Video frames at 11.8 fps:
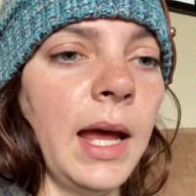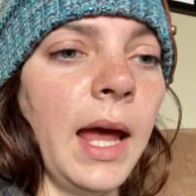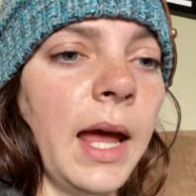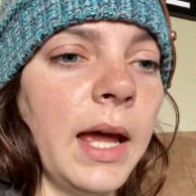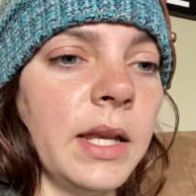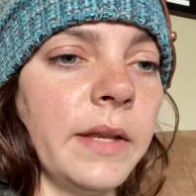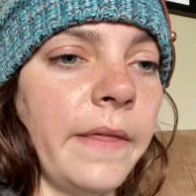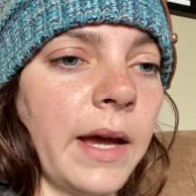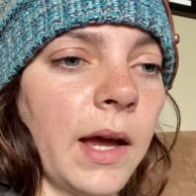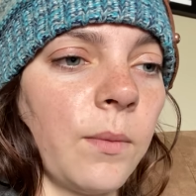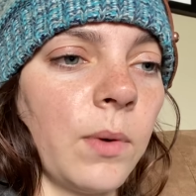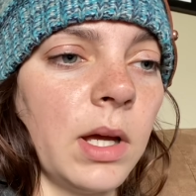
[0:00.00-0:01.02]
and
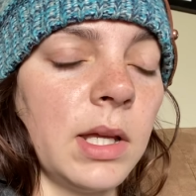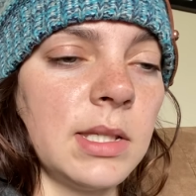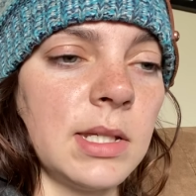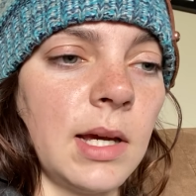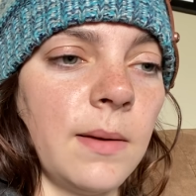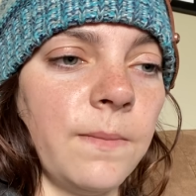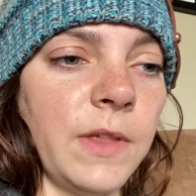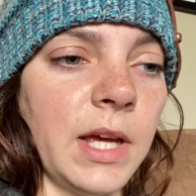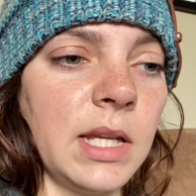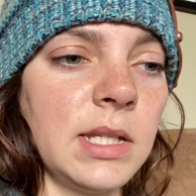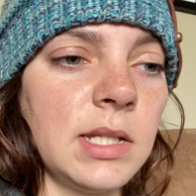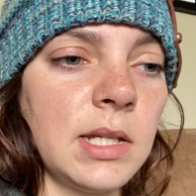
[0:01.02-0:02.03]
that was
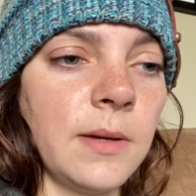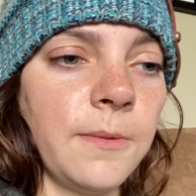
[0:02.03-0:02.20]
that